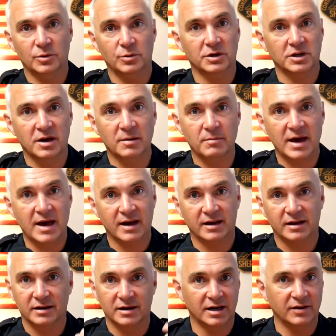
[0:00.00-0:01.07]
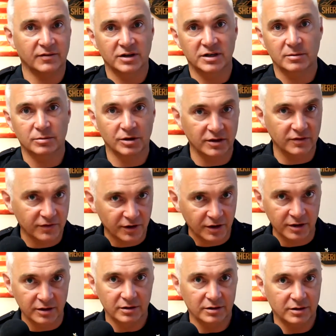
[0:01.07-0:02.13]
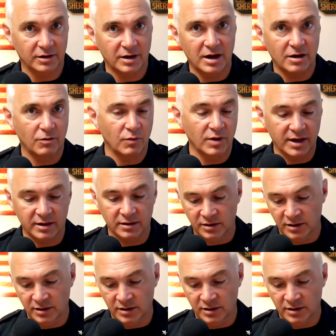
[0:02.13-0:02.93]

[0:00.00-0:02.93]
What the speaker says: would come back and kind of have a debrief on how it went.